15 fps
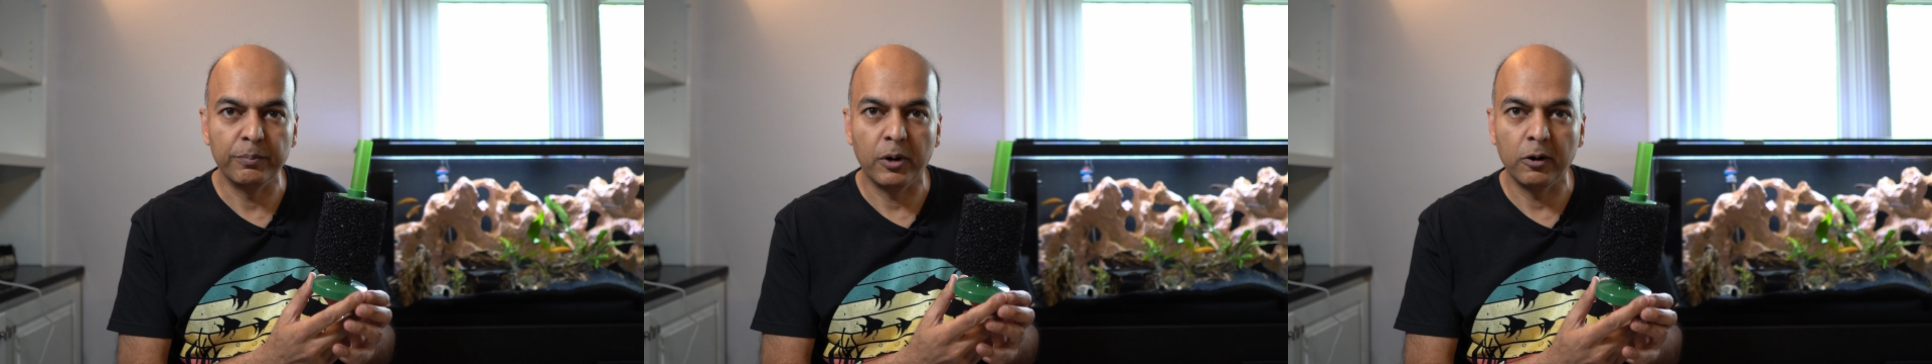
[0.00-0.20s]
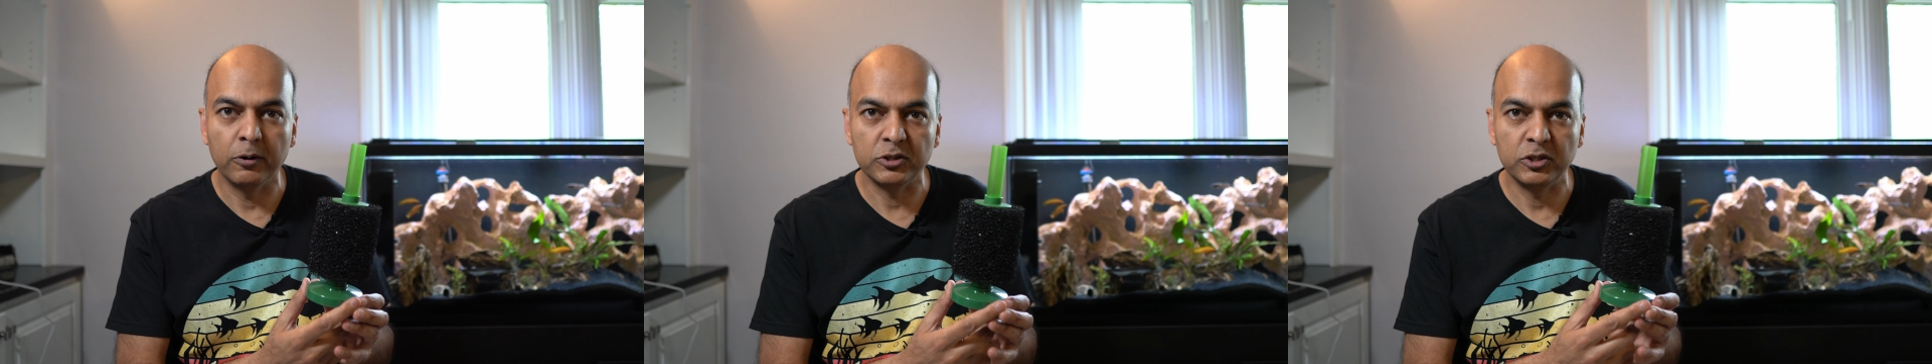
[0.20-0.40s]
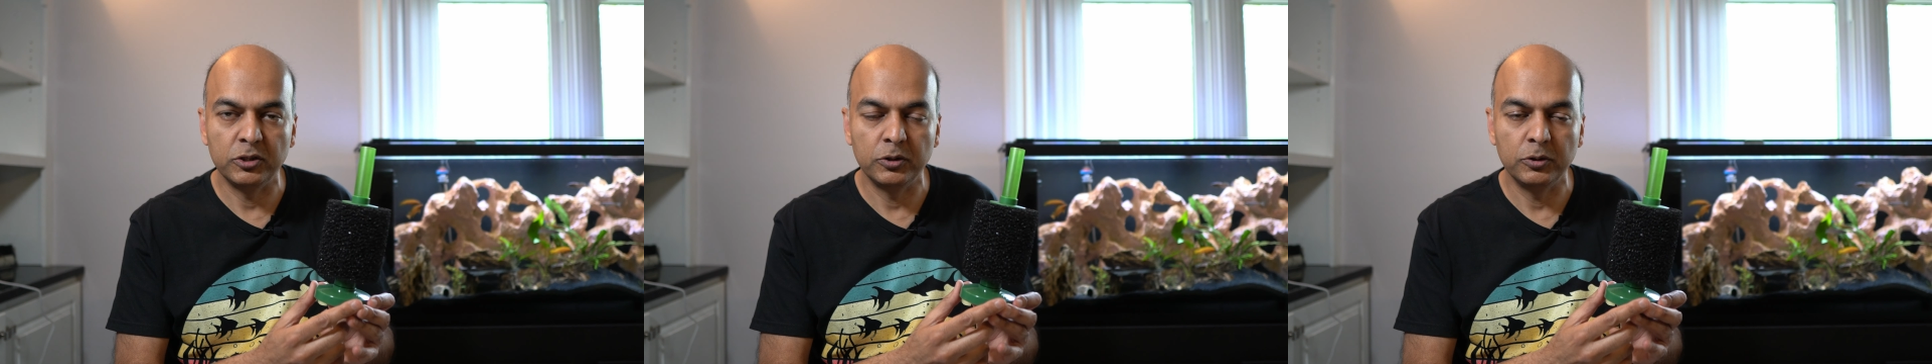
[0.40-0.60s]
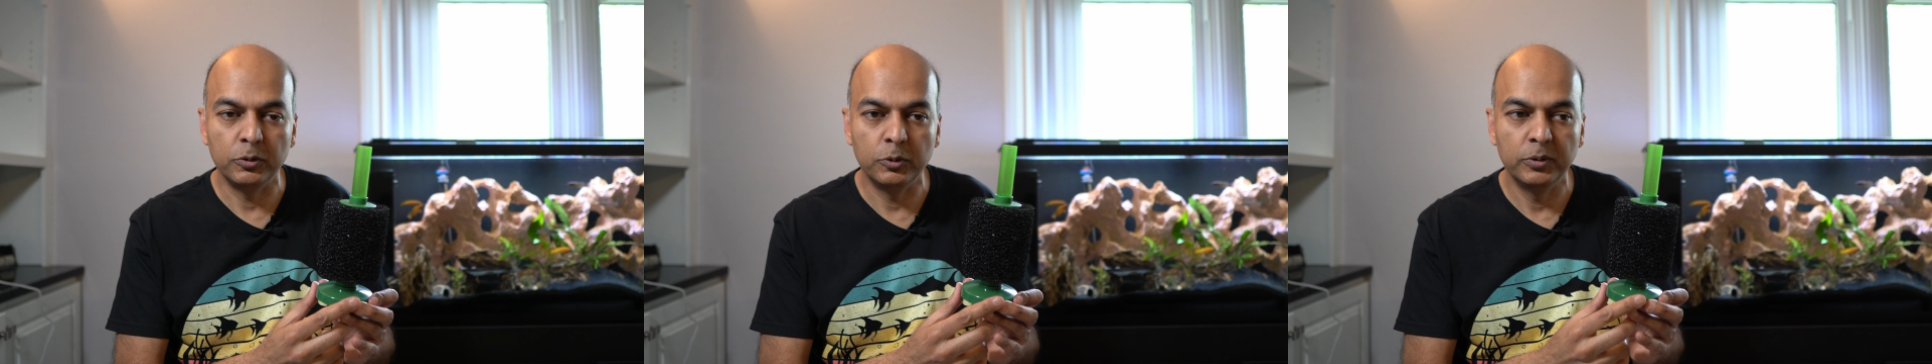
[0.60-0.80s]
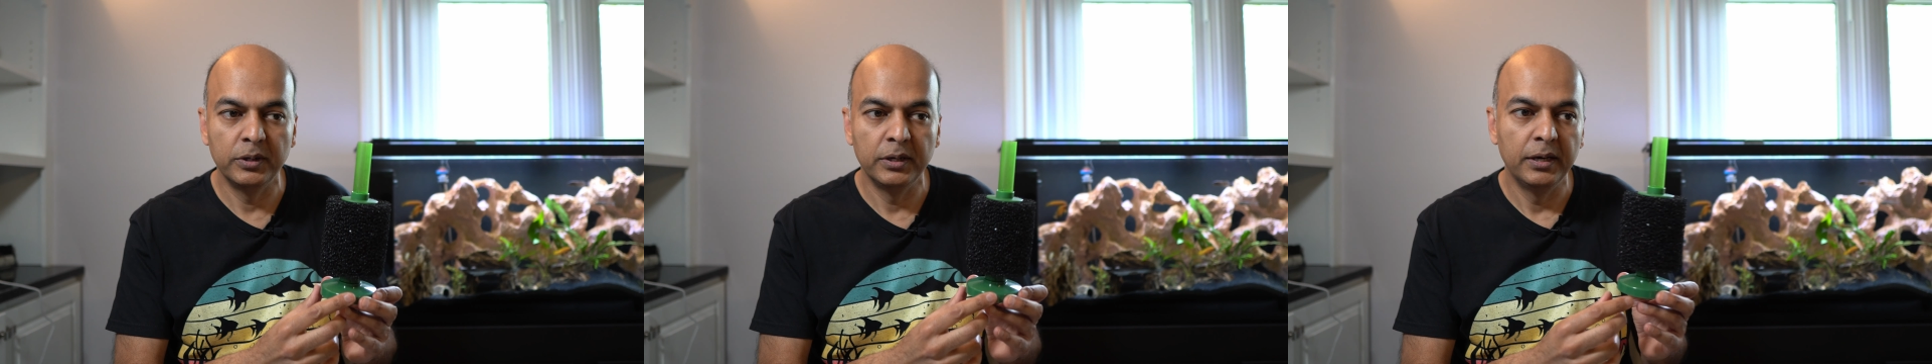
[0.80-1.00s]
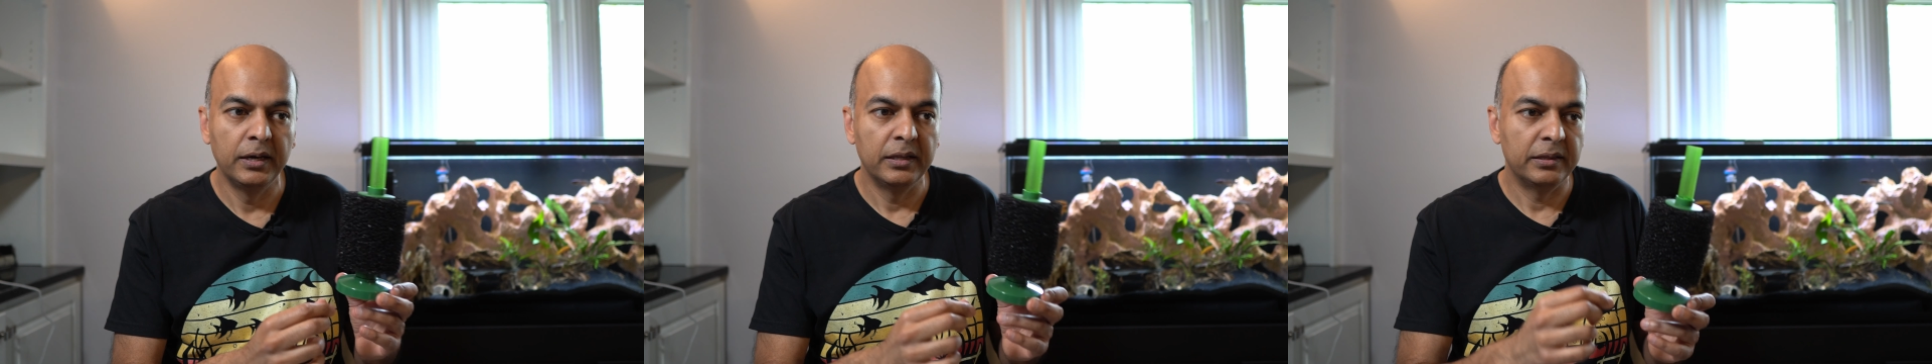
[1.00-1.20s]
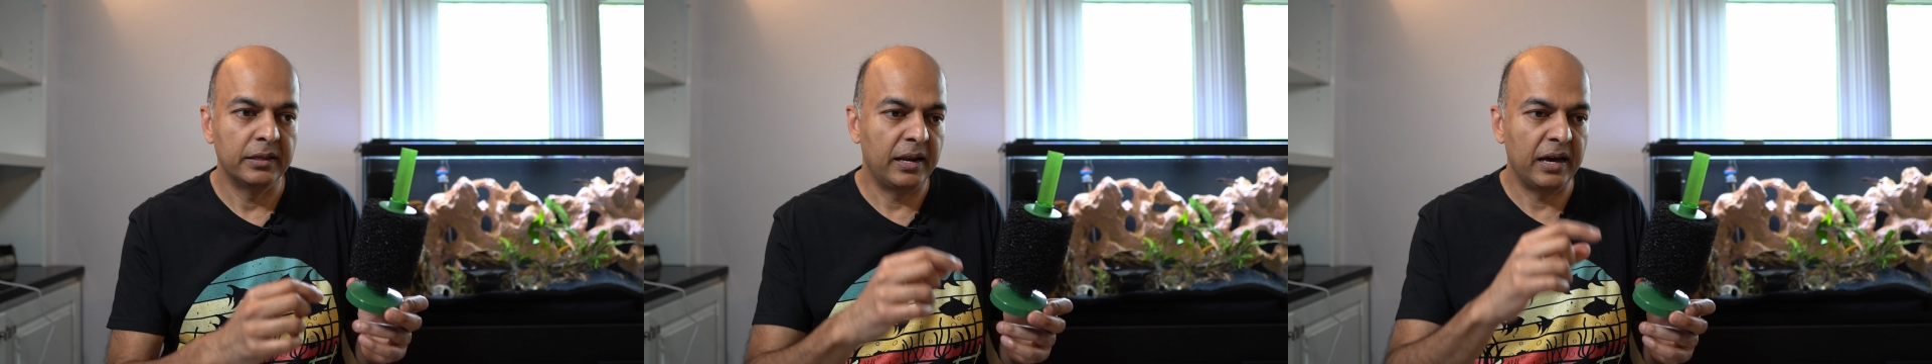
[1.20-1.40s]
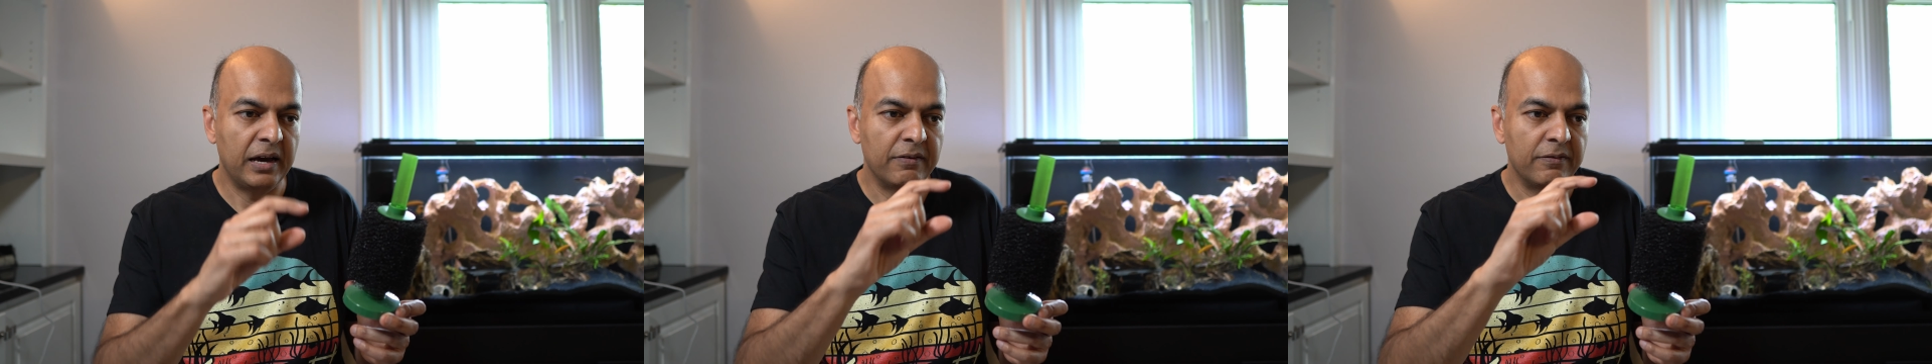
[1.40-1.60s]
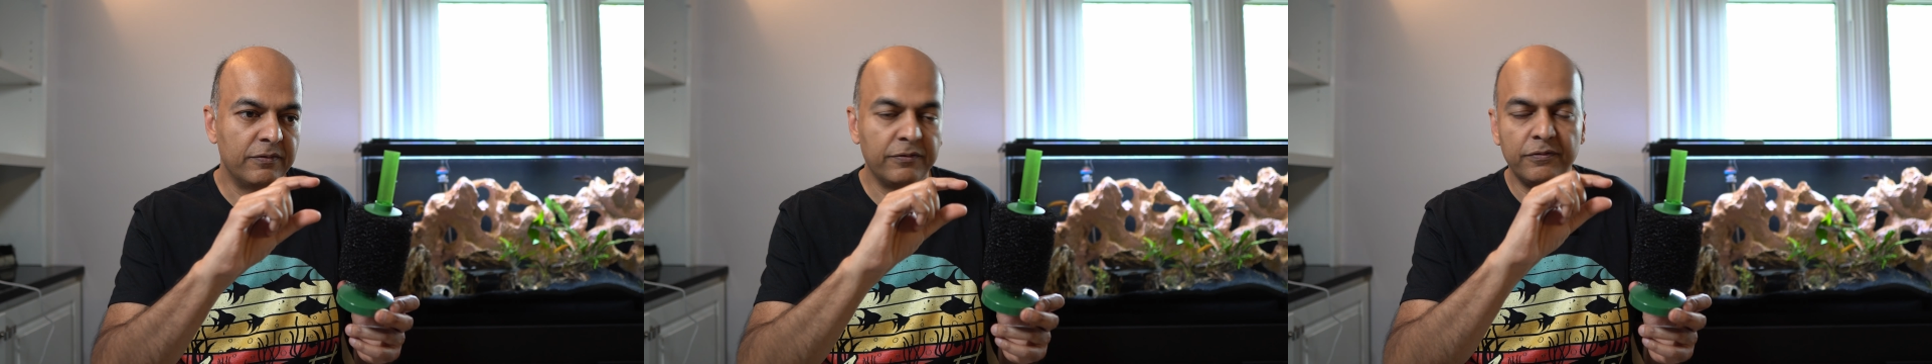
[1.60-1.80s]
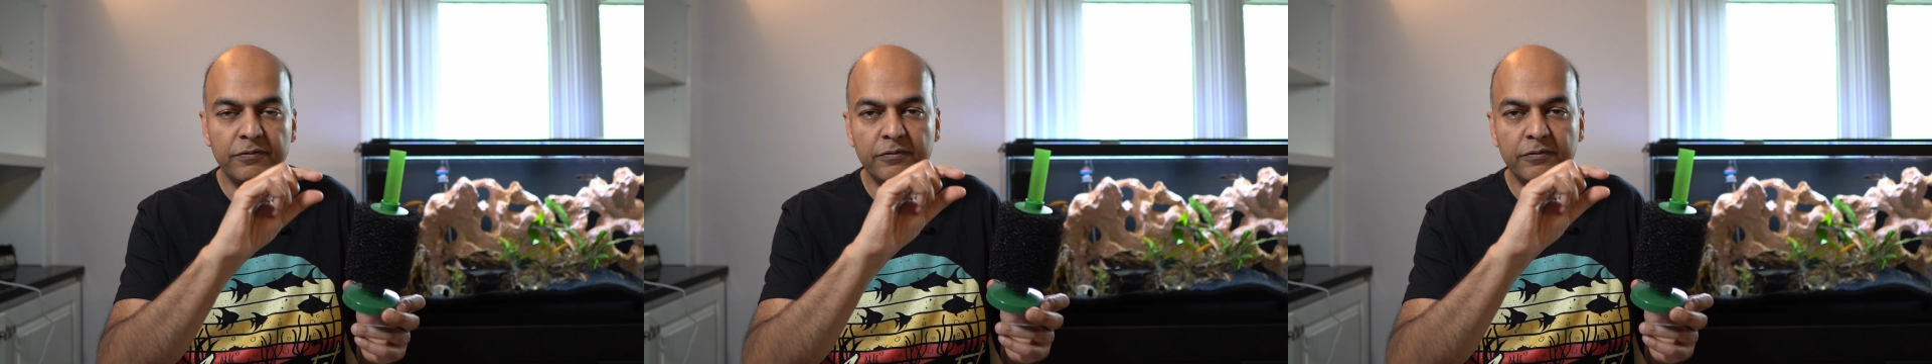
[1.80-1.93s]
parts too that have